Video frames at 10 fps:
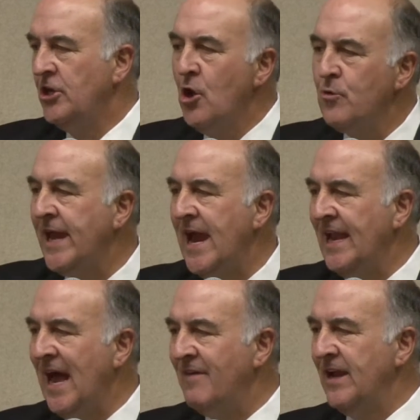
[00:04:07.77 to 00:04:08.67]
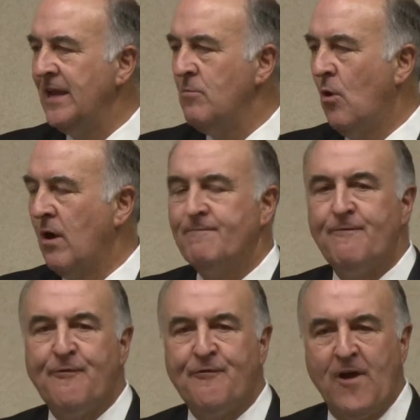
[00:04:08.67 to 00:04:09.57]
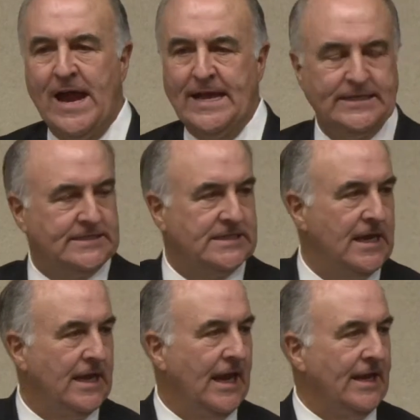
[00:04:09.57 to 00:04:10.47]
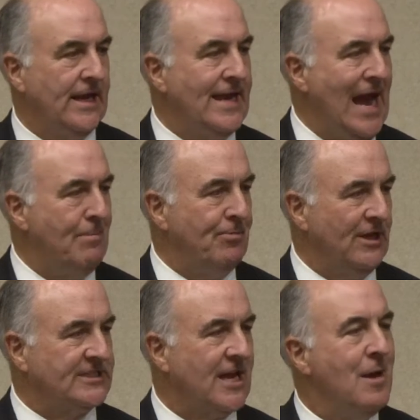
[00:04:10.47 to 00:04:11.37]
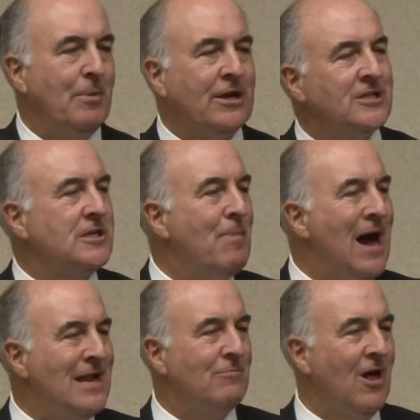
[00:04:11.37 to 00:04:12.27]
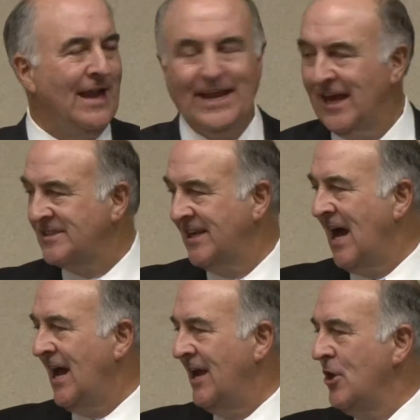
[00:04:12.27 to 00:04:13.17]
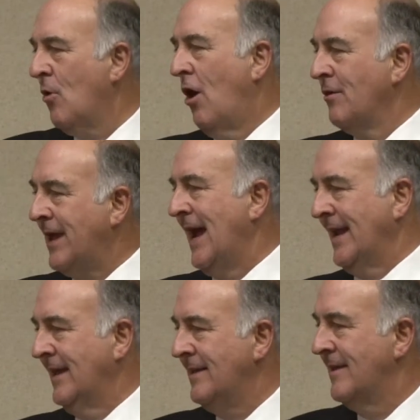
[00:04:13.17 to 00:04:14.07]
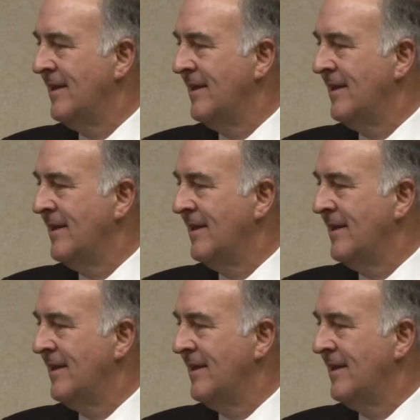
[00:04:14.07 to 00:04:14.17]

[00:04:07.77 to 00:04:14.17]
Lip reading: You can't have any more friends in Annapolis, because the bottom line is, and you all get it,